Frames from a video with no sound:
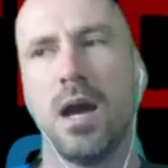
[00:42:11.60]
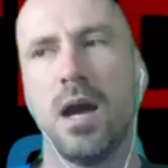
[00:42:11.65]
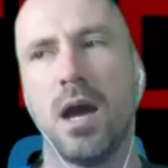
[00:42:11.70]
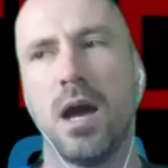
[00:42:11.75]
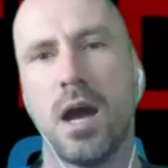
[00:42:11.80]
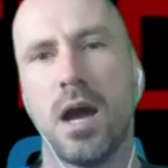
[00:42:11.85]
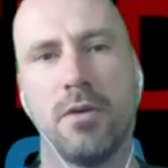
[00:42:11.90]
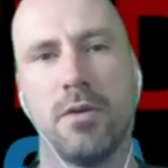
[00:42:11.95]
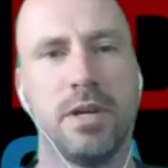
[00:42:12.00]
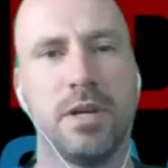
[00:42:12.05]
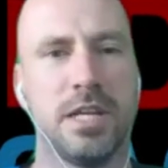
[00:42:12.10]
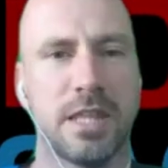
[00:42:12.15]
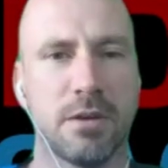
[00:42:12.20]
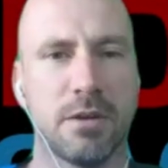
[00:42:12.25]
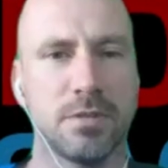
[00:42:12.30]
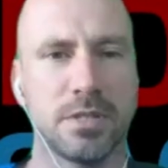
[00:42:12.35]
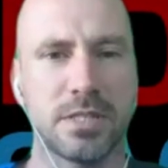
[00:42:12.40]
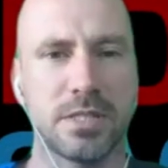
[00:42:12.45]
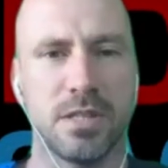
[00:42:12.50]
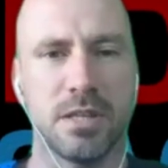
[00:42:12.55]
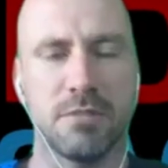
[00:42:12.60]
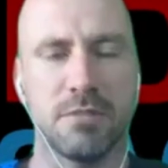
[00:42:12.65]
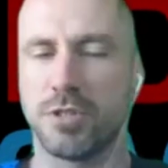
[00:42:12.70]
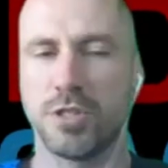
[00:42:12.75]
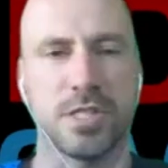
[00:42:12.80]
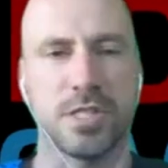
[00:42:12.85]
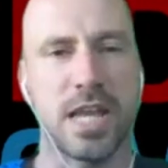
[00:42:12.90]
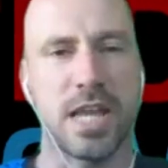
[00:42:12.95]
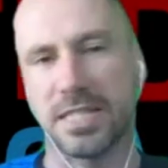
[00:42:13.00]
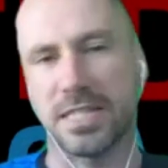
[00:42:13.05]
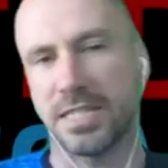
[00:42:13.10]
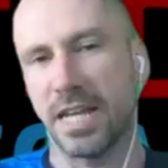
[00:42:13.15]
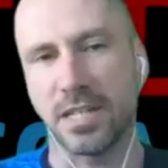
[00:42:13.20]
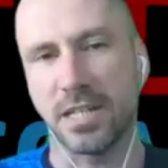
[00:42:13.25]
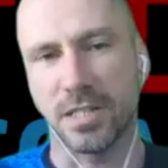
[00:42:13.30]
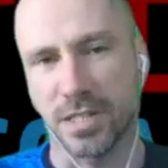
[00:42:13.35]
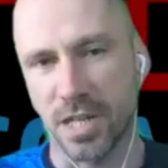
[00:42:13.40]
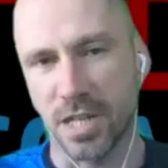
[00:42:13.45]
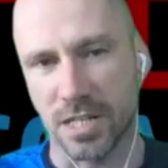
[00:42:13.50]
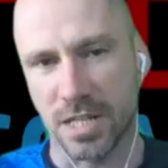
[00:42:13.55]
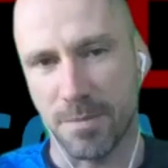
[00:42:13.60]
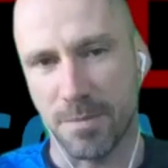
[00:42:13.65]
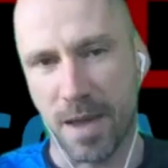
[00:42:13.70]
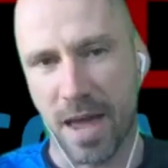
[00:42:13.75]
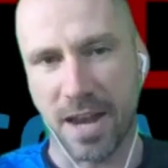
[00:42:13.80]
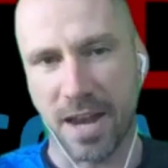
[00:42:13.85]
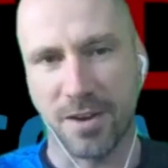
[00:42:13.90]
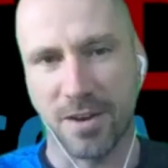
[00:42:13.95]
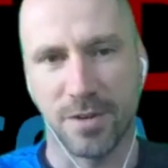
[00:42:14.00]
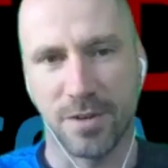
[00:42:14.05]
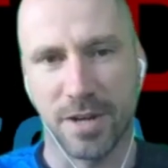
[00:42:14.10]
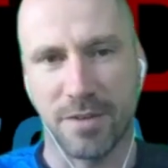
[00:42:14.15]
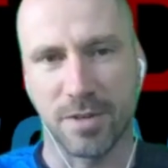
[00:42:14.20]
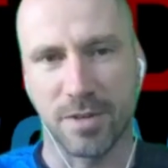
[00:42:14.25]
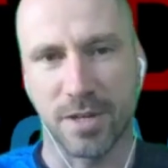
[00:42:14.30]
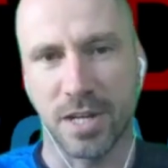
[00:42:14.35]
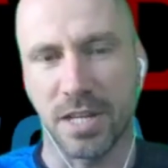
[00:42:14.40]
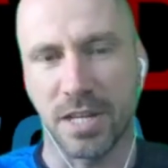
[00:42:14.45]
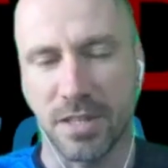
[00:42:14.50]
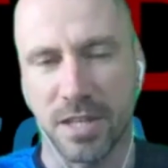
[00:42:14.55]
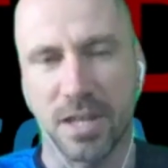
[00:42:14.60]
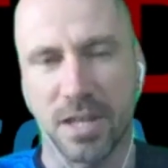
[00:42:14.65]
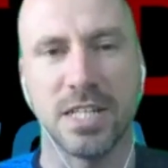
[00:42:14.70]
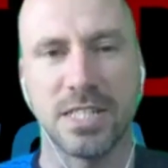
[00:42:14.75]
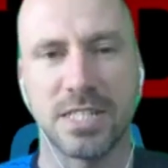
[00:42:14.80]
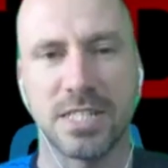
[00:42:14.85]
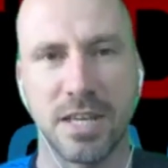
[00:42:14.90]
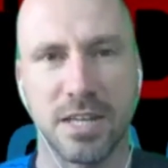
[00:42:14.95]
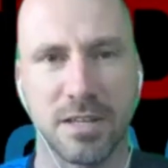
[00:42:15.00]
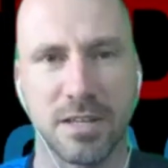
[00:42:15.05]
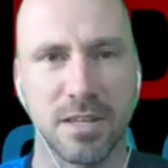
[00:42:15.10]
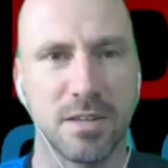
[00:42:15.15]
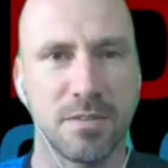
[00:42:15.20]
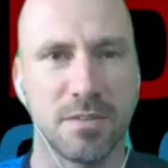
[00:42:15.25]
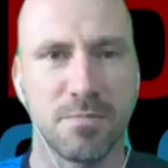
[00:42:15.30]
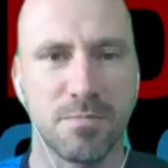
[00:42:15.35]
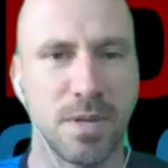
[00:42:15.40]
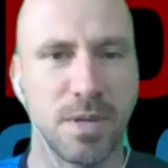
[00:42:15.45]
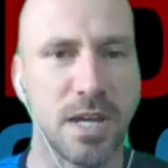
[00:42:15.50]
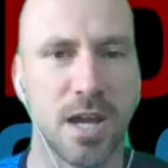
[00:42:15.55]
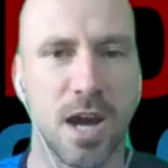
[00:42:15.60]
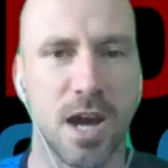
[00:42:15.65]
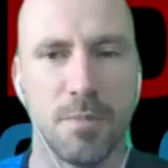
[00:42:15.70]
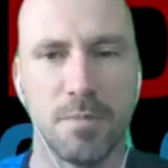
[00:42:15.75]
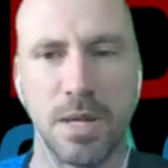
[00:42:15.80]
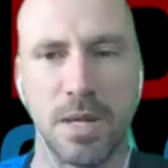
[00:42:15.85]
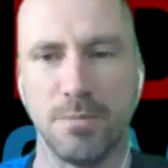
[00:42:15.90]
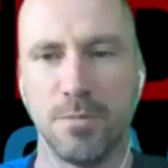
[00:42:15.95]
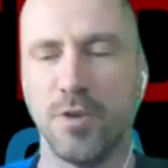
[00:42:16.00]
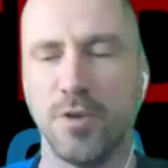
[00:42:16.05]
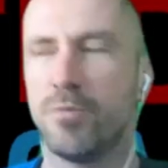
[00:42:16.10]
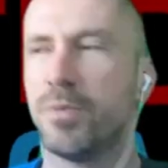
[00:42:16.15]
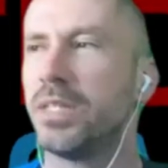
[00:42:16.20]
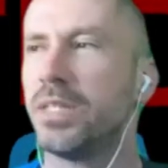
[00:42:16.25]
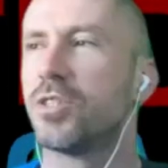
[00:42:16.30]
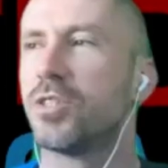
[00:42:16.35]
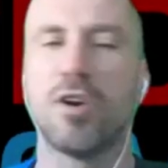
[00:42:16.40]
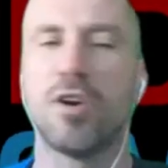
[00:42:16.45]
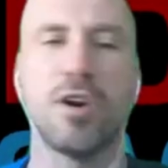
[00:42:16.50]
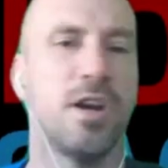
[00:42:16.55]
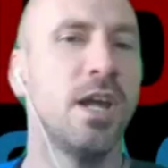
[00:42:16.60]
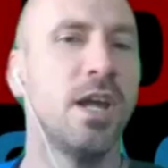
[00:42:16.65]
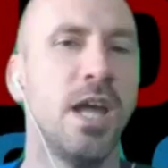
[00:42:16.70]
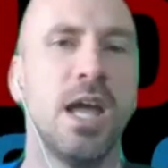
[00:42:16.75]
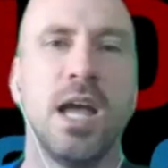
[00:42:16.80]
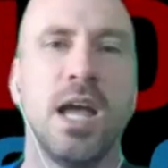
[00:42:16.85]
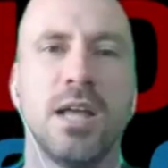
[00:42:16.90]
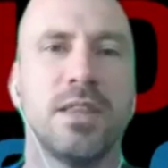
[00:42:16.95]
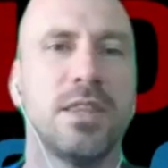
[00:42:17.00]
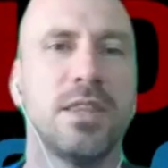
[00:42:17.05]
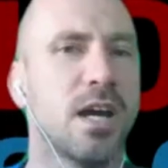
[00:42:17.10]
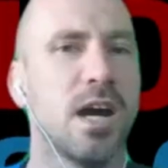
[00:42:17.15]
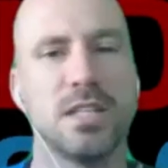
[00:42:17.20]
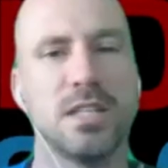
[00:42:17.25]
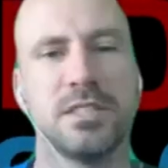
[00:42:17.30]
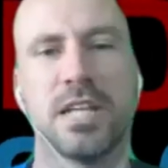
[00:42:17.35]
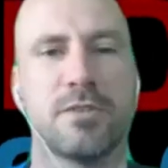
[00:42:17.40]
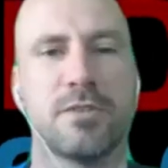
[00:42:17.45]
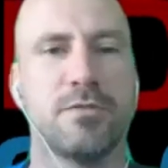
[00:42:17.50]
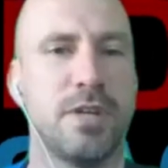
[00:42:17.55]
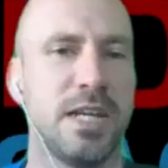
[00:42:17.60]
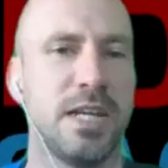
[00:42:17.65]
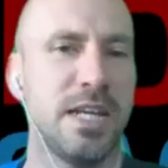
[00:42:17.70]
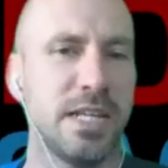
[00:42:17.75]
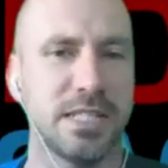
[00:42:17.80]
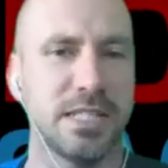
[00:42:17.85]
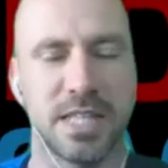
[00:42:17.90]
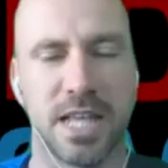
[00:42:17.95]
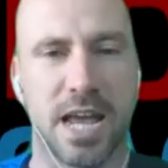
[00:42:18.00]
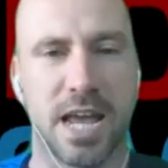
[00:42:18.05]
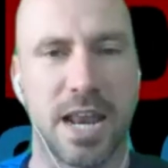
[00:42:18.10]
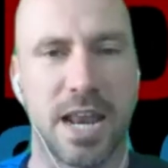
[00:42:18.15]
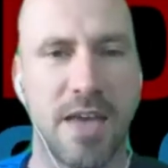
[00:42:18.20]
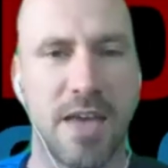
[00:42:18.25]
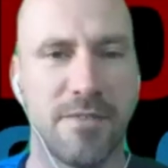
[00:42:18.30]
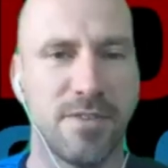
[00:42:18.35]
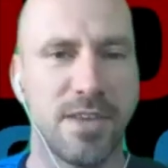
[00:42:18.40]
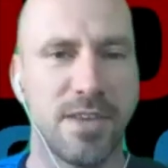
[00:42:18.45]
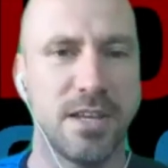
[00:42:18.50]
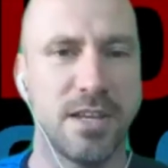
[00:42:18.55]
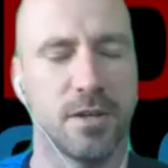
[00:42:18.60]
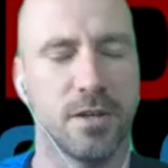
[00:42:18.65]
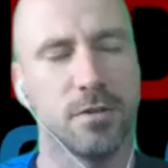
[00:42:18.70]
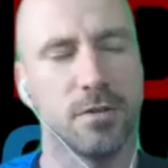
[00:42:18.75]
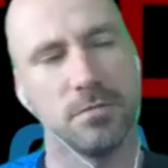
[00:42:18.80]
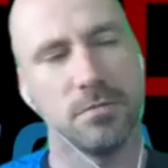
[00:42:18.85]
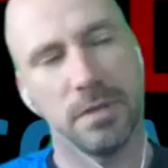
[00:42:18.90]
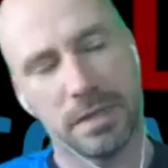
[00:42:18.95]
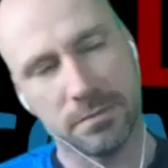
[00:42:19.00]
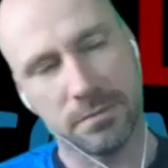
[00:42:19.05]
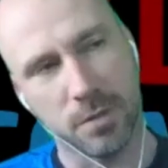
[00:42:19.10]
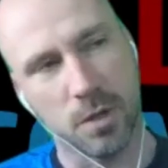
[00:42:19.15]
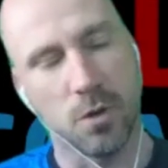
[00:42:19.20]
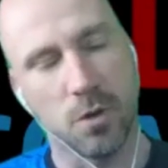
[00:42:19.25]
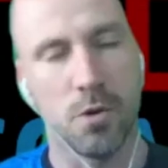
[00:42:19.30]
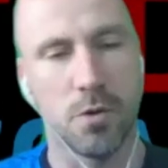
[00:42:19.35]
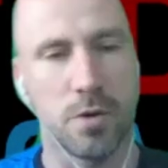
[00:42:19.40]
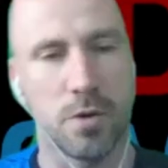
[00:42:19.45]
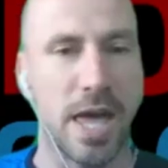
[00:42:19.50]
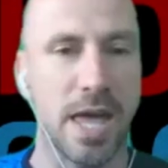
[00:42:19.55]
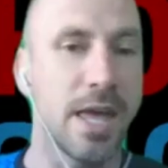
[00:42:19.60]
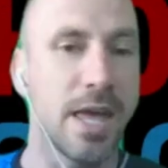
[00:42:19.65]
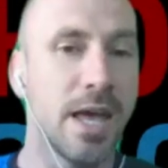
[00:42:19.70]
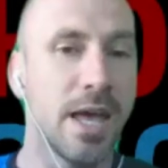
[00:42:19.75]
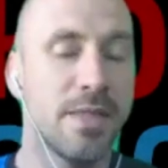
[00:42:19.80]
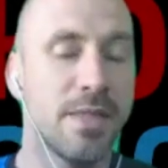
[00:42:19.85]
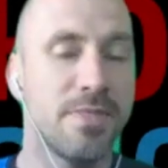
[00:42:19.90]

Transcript: Ari, that was that was just an accidental shot to the back or whatever. You, the guy's you caught mid-movement, or the contact really isn't that heavy, and you're going, well, oh, okay.